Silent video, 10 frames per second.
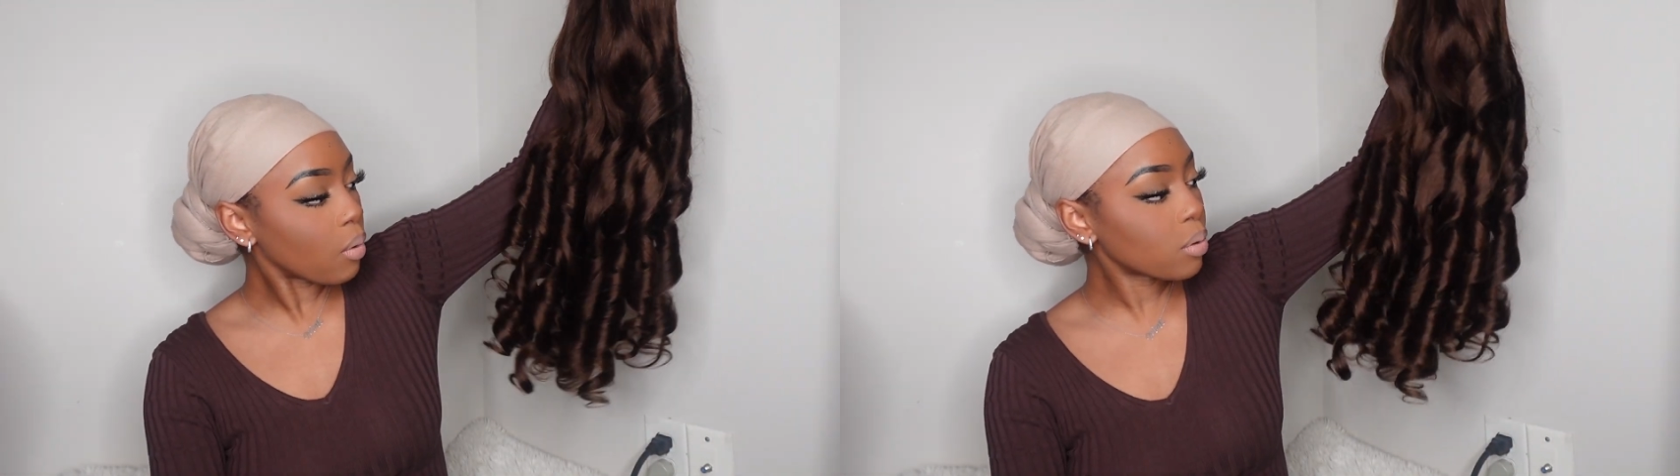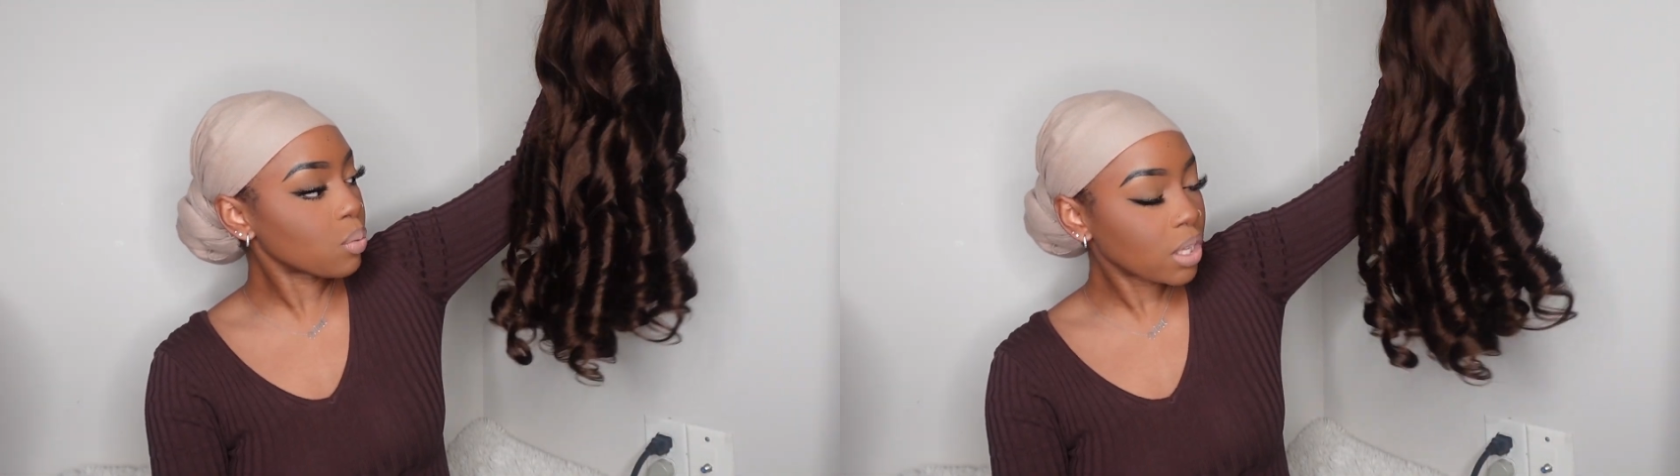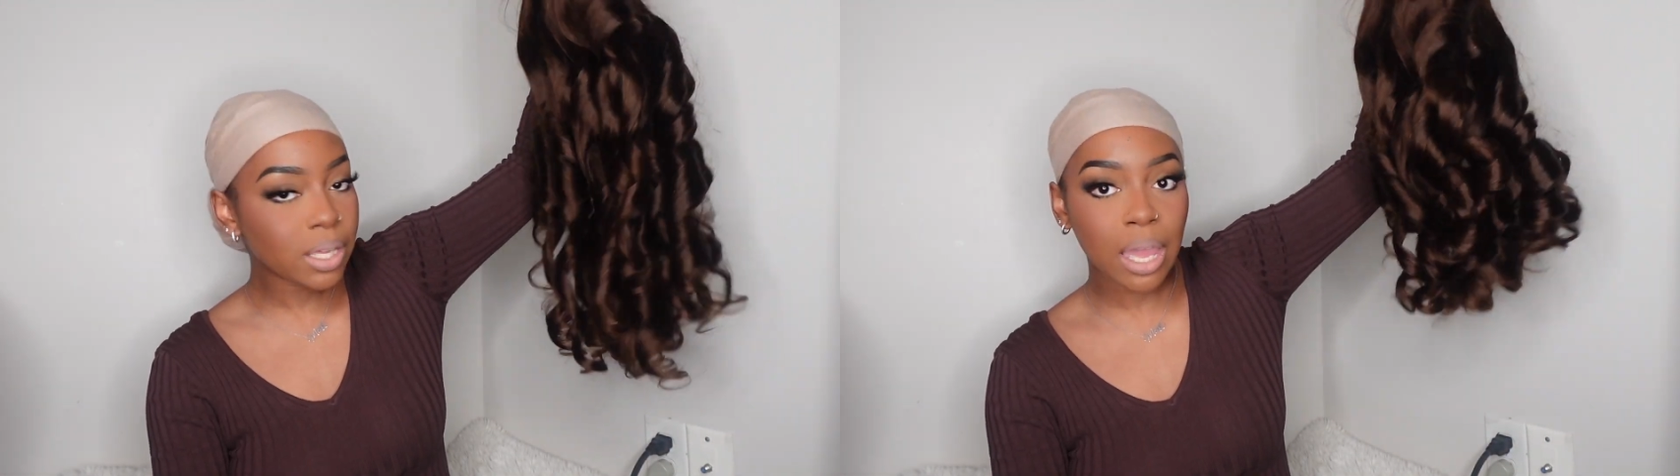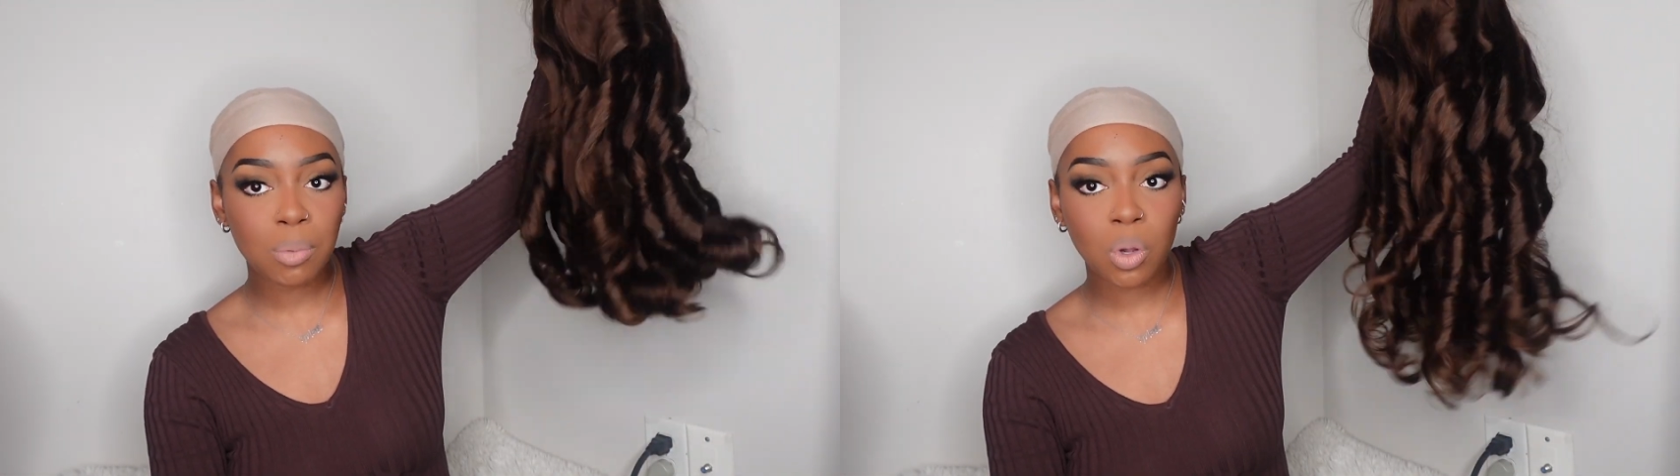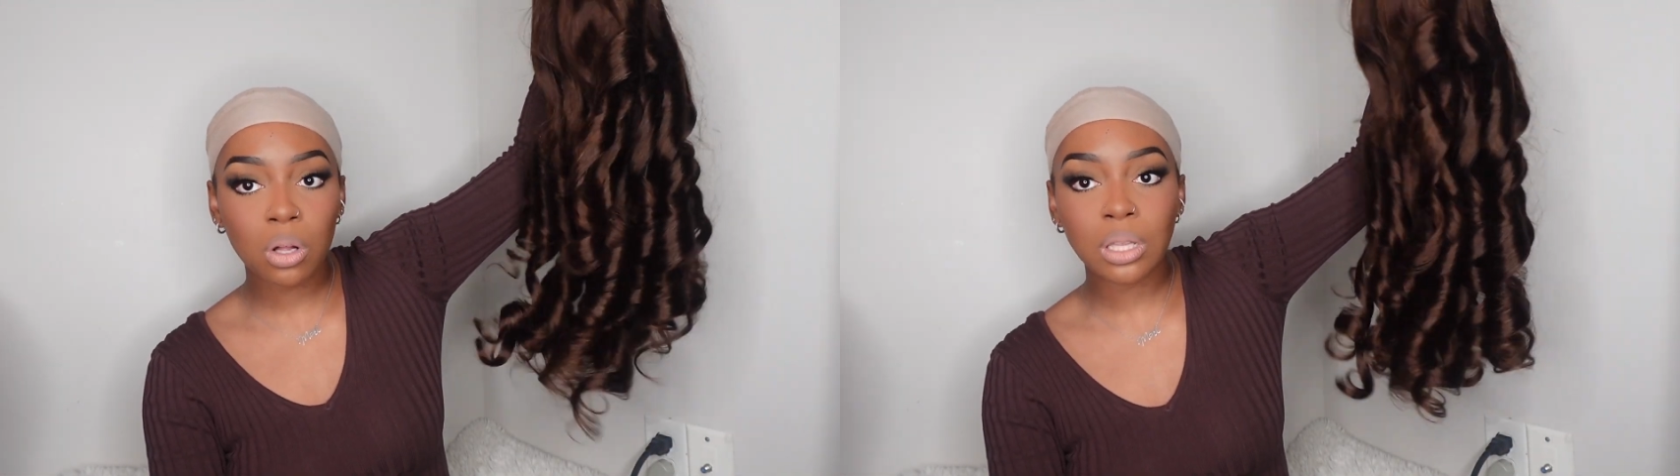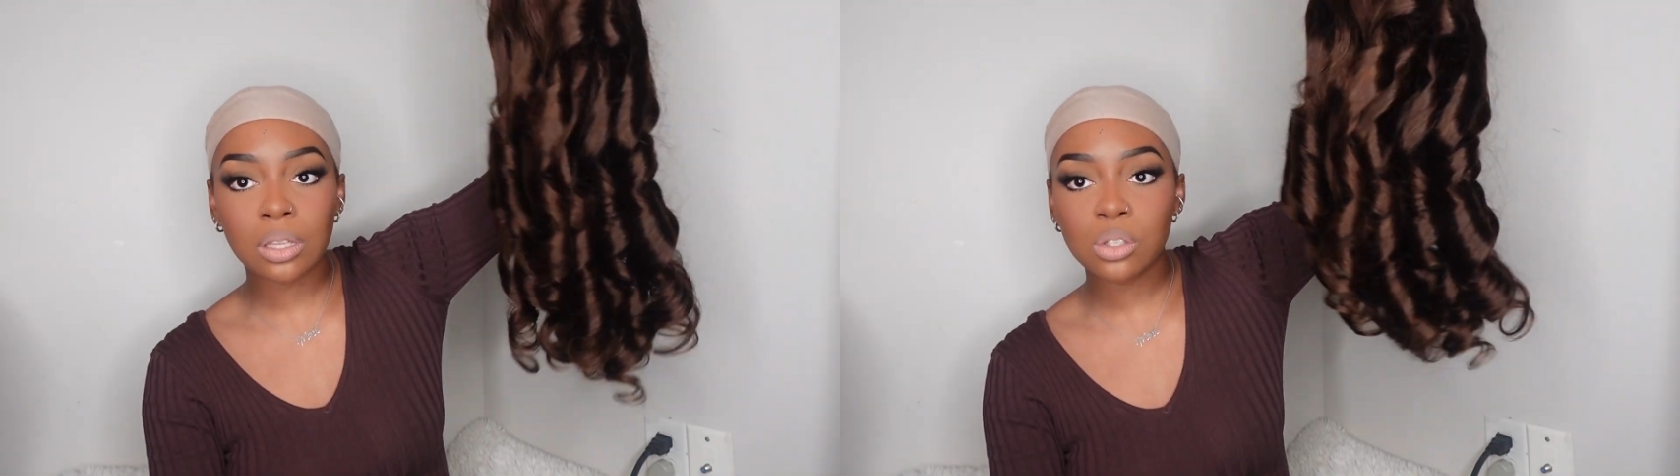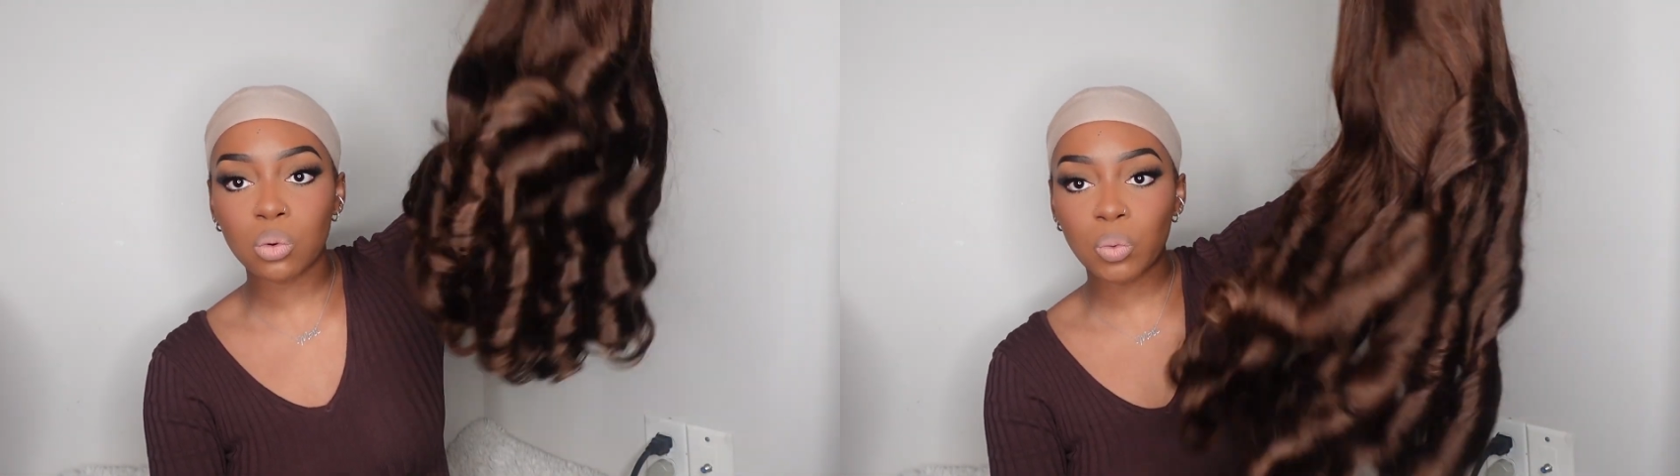it really came curled. Like, these are